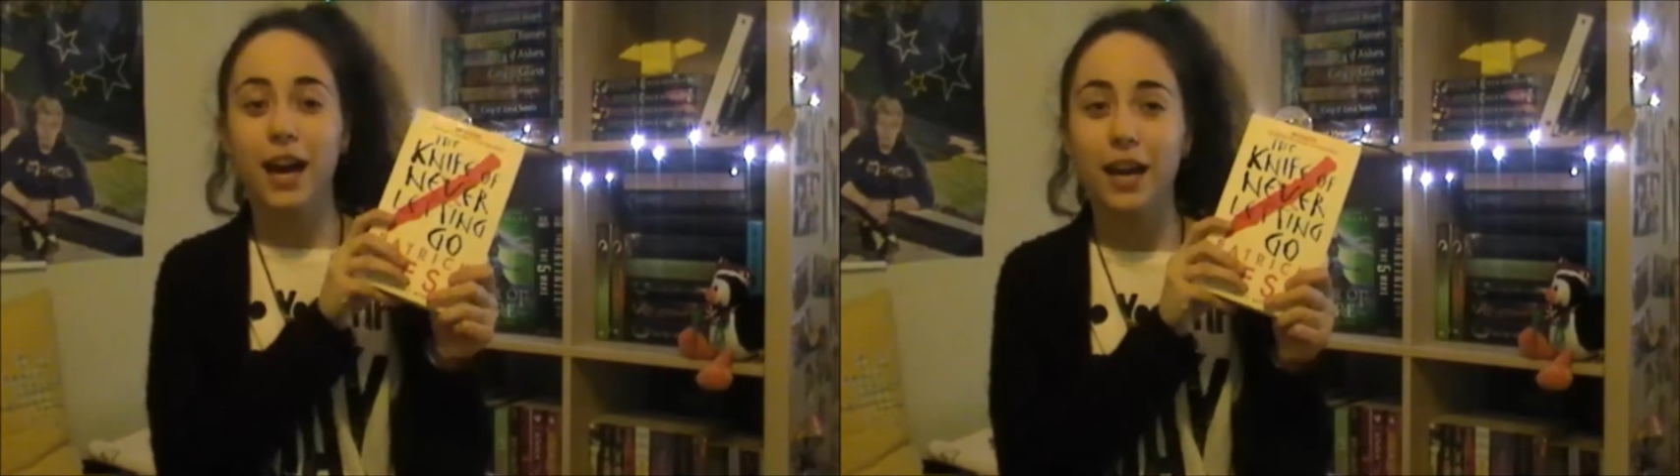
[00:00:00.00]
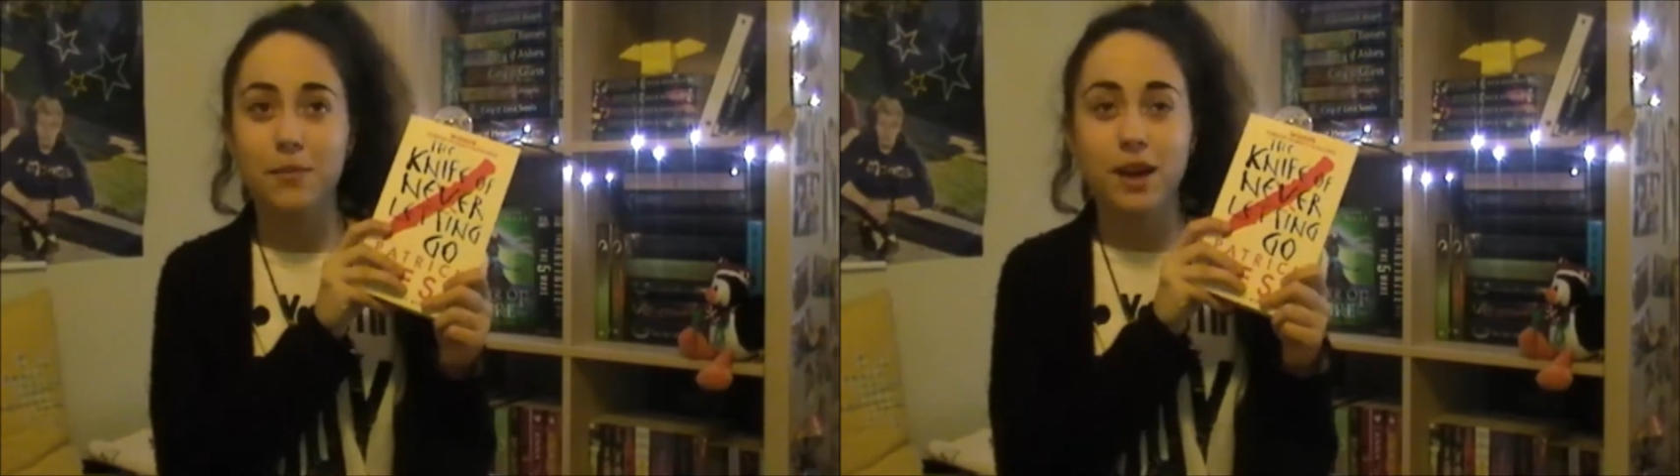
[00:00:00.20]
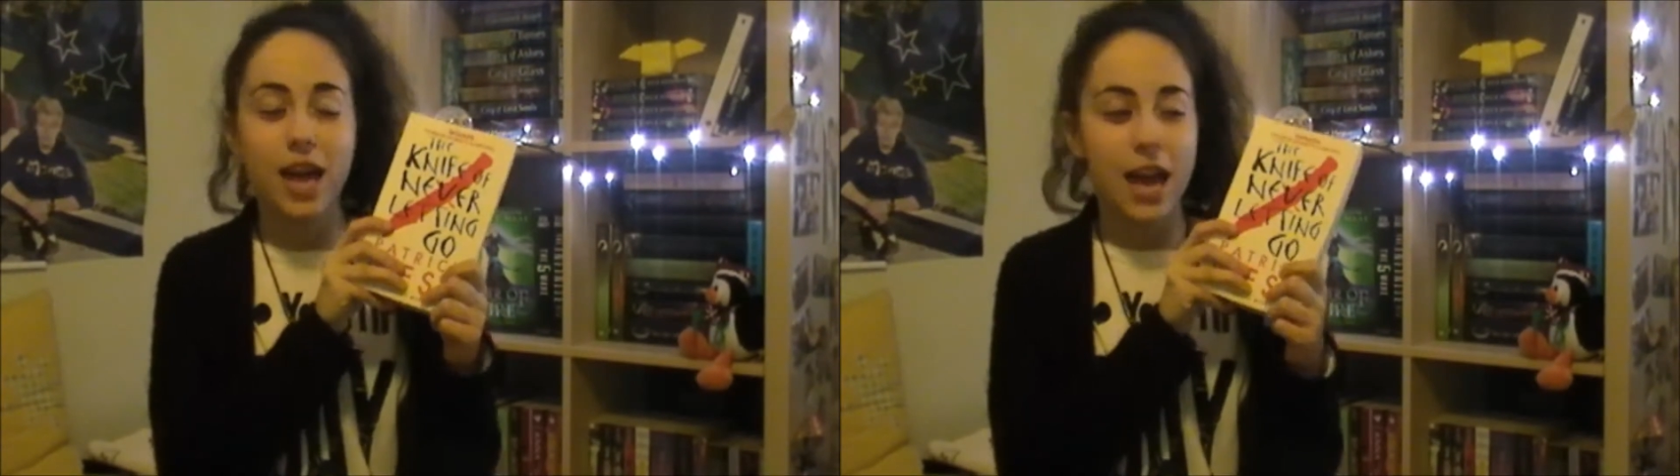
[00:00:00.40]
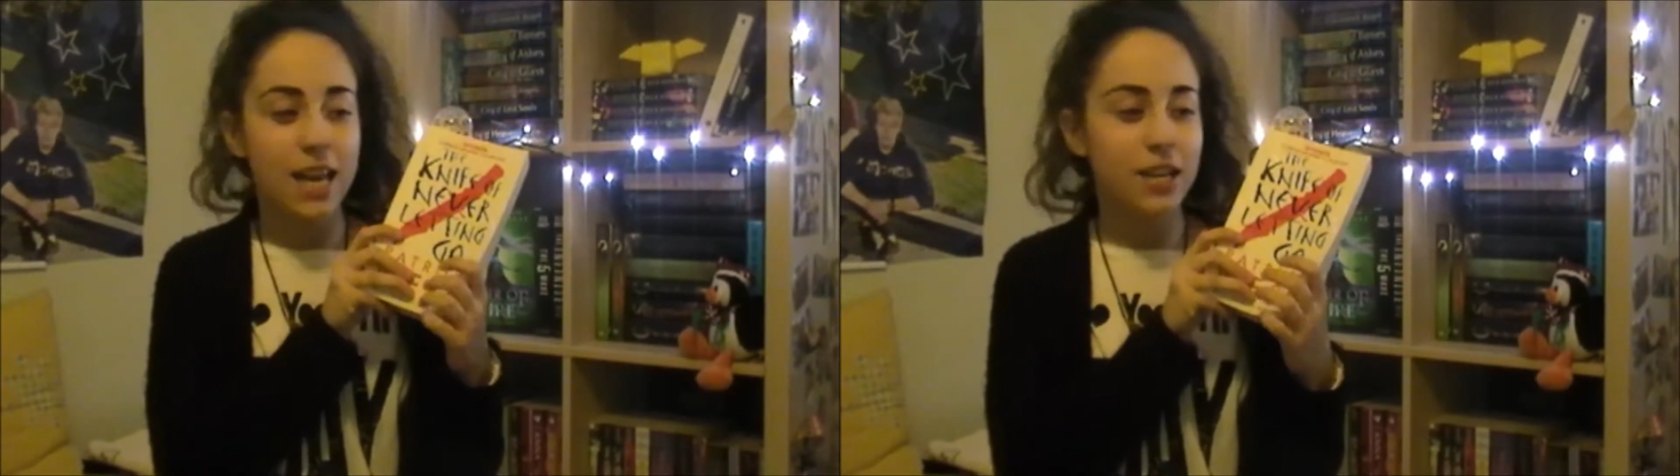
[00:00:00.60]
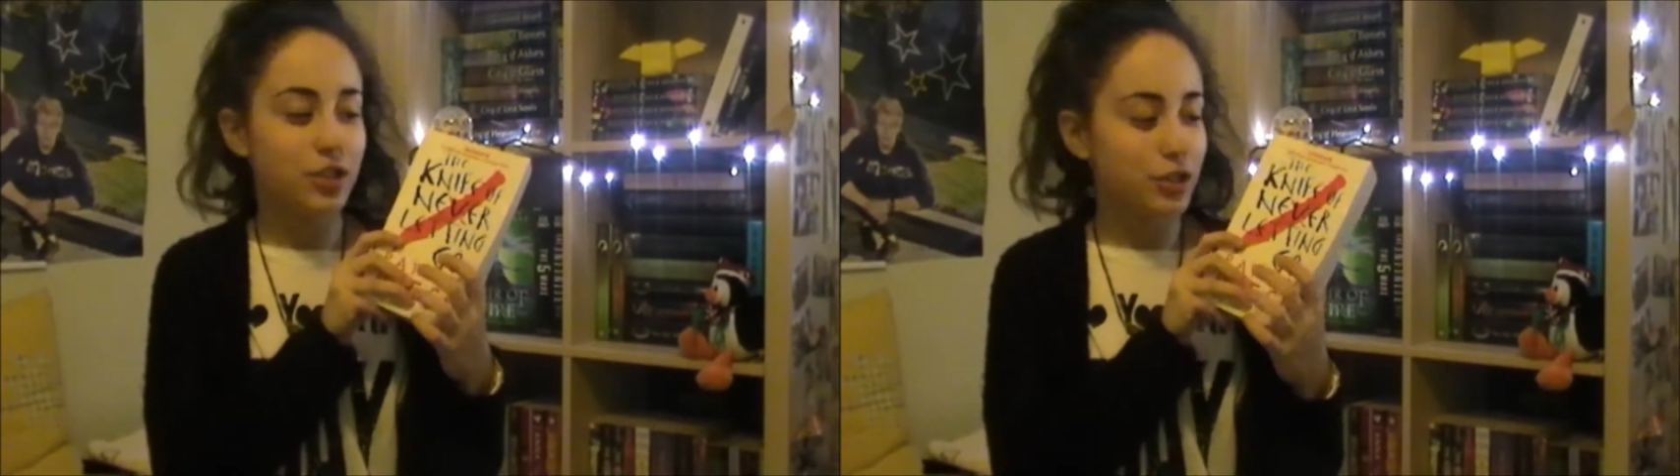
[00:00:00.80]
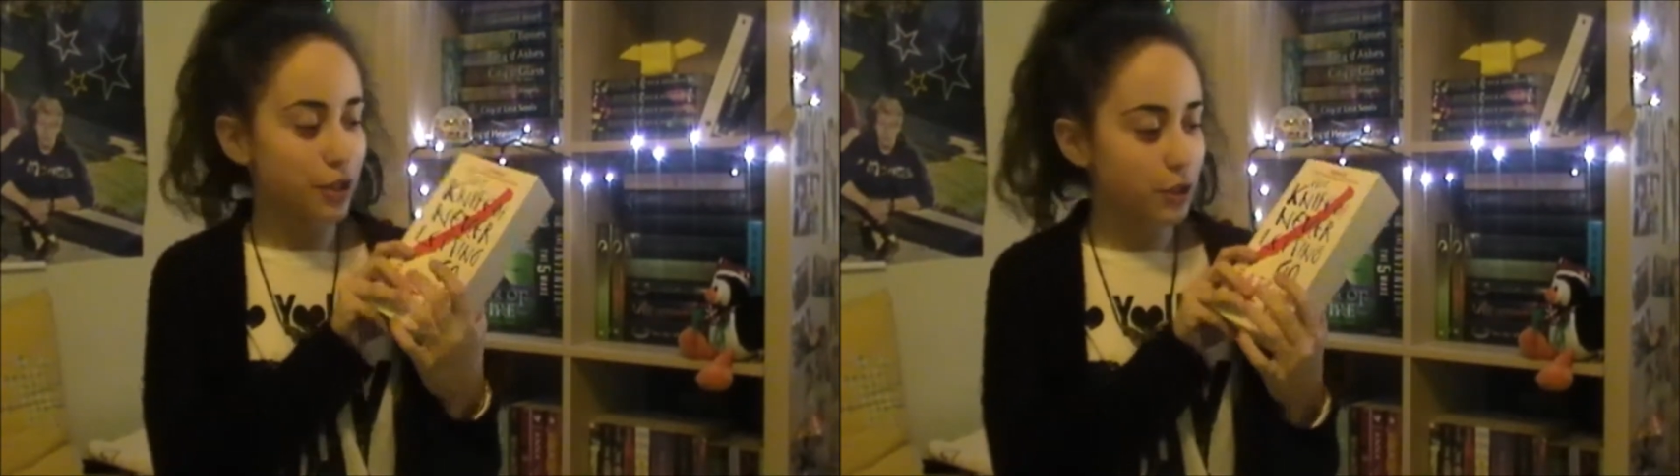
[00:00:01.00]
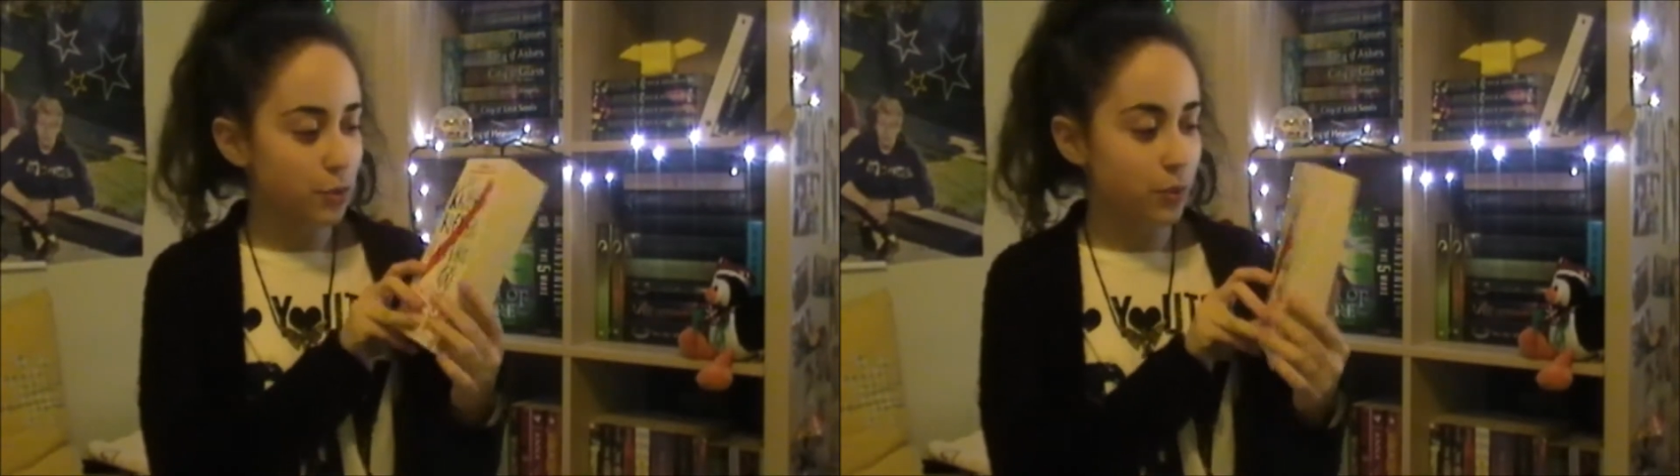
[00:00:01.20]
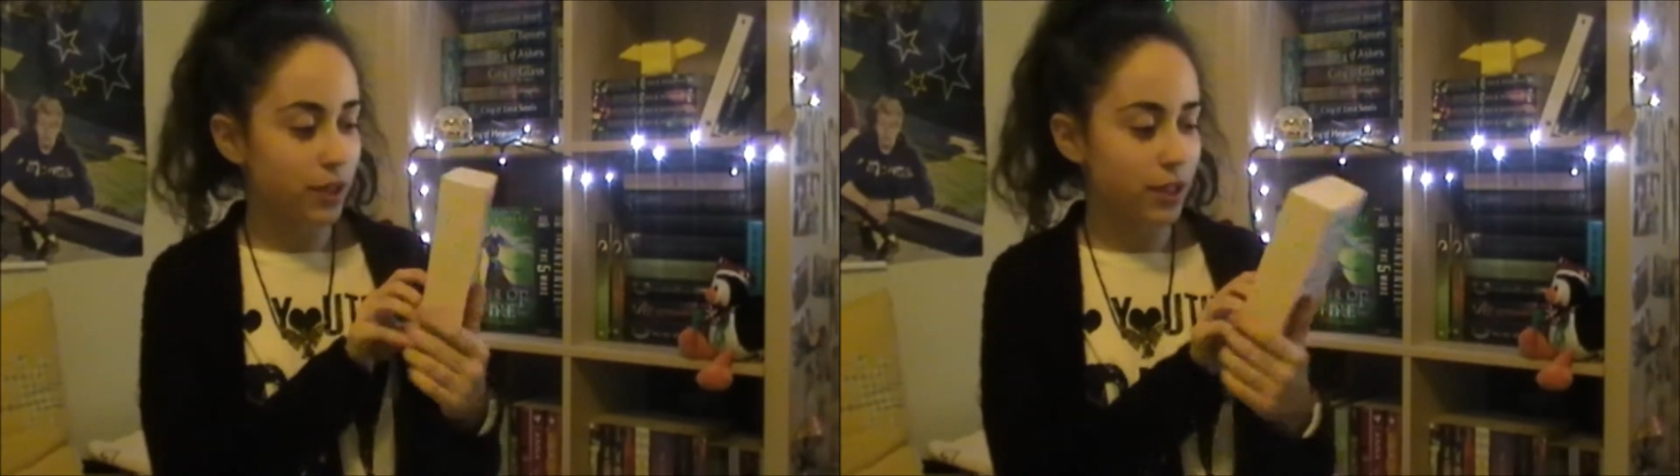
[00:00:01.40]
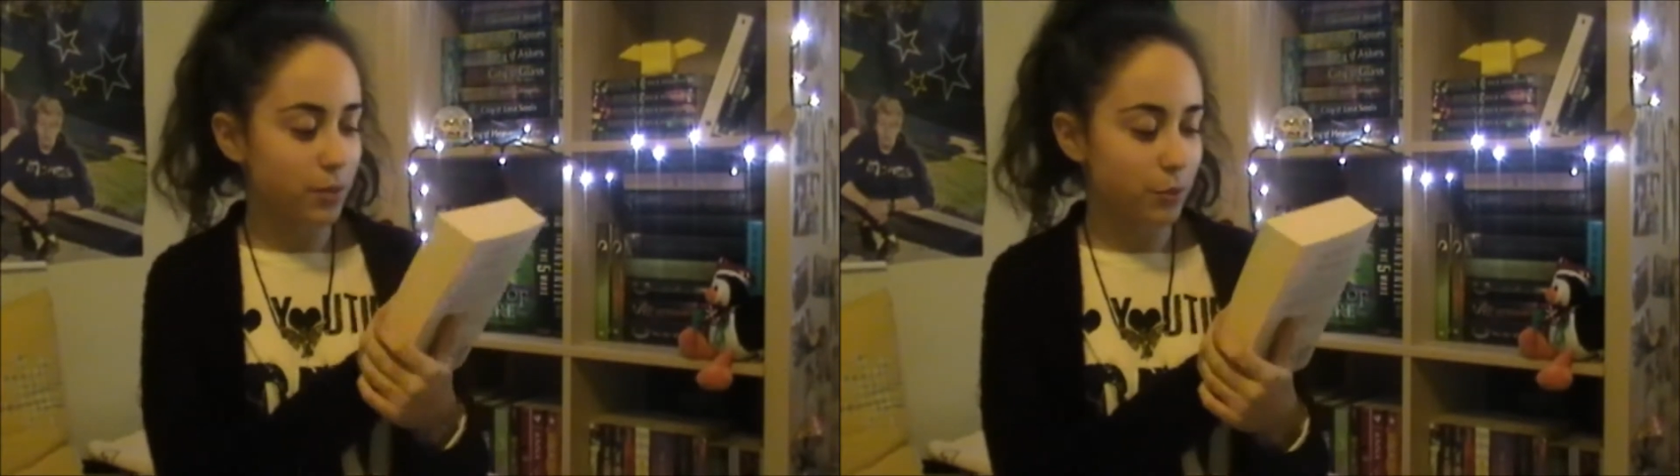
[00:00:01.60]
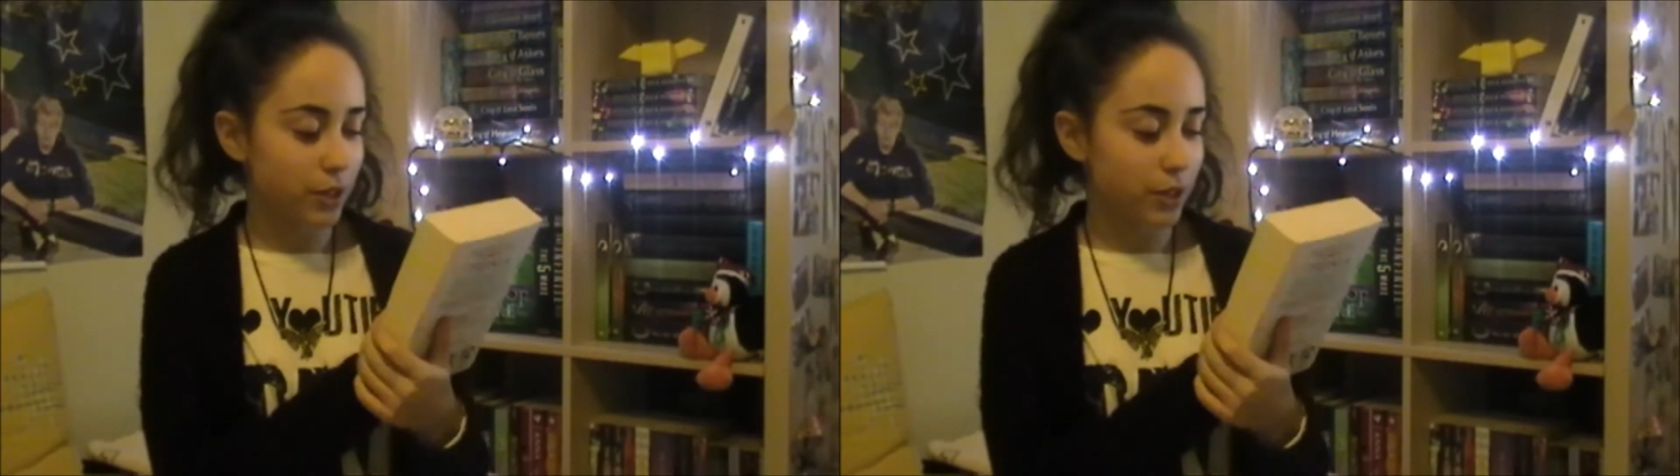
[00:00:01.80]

time, and it just looks really,